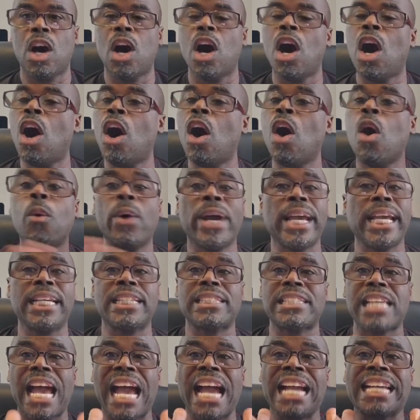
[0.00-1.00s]

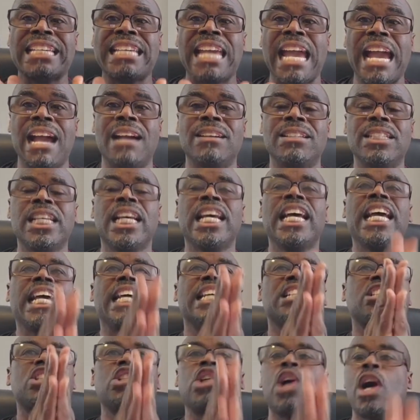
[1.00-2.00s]
Always. I get
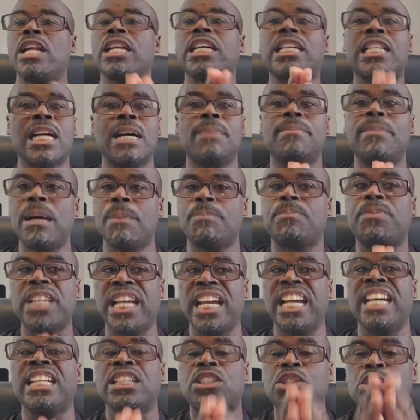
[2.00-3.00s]
it's going to come up
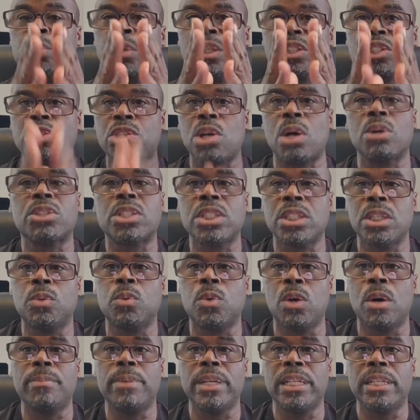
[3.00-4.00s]
there that you assaulted a
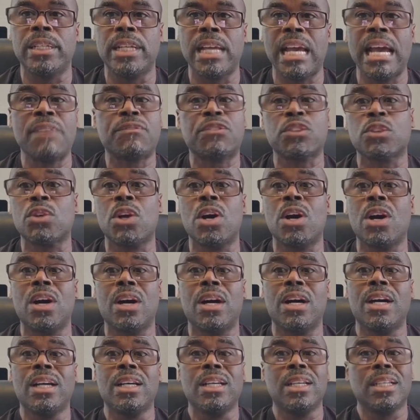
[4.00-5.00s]
woman. After
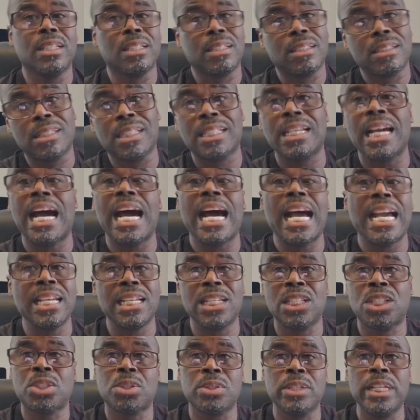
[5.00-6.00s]
all, the guy
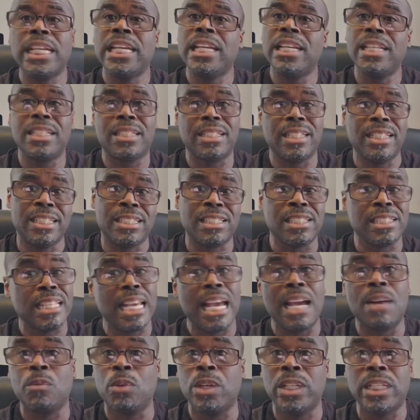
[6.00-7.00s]
in Creed, isn't
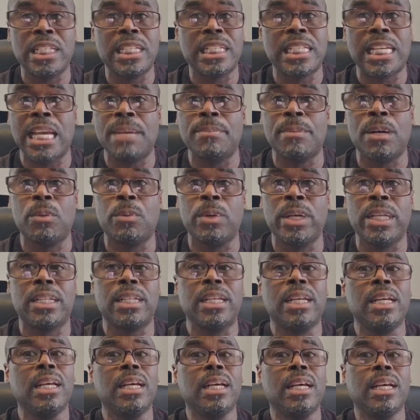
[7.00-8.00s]
that what he came up with?
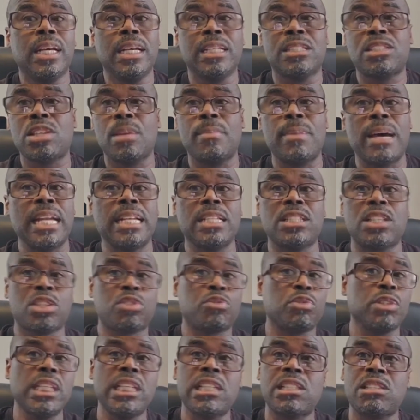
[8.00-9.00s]
And somebody
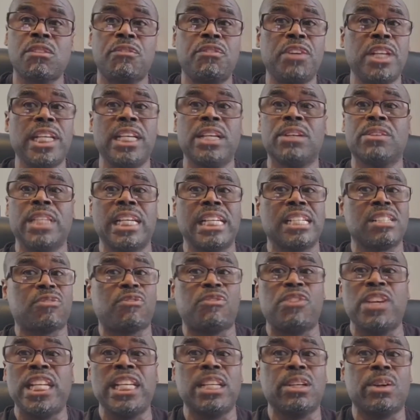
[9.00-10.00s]
just released a video. There's
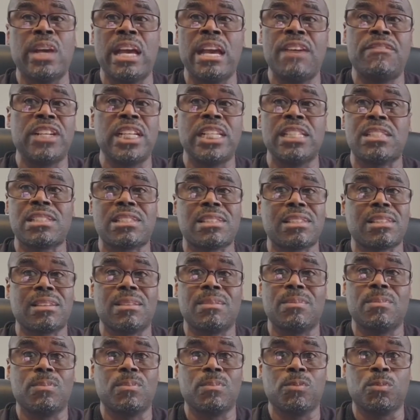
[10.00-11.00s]
video evidence
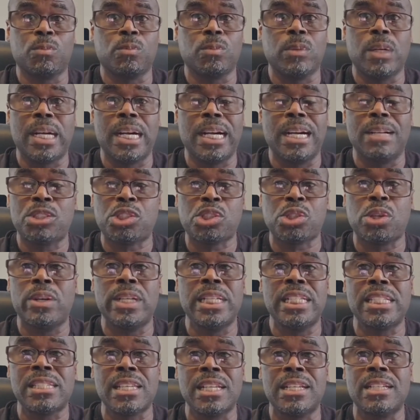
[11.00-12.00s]
uh, showing
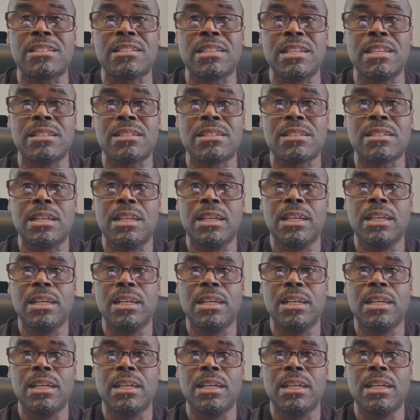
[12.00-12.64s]
his innocence.